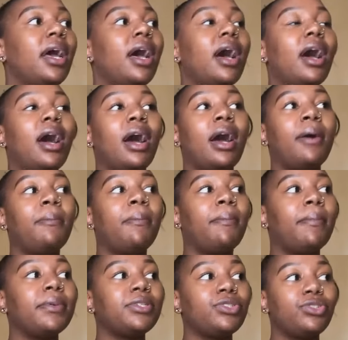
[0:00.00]
I
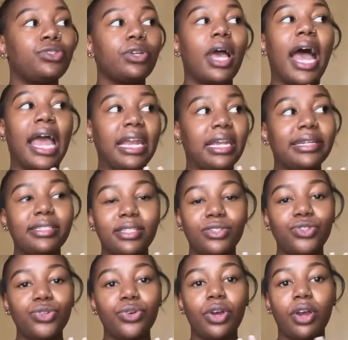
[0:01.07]
listened
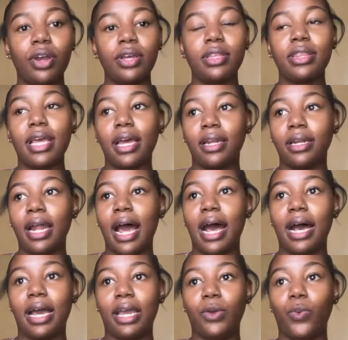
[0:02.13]
to her. Then
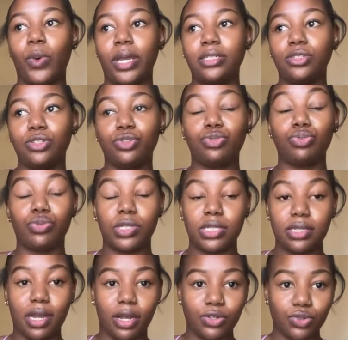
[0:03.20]
I went to
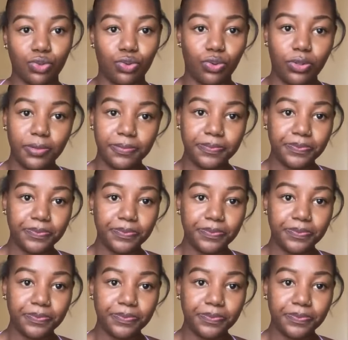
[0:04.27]
Star School.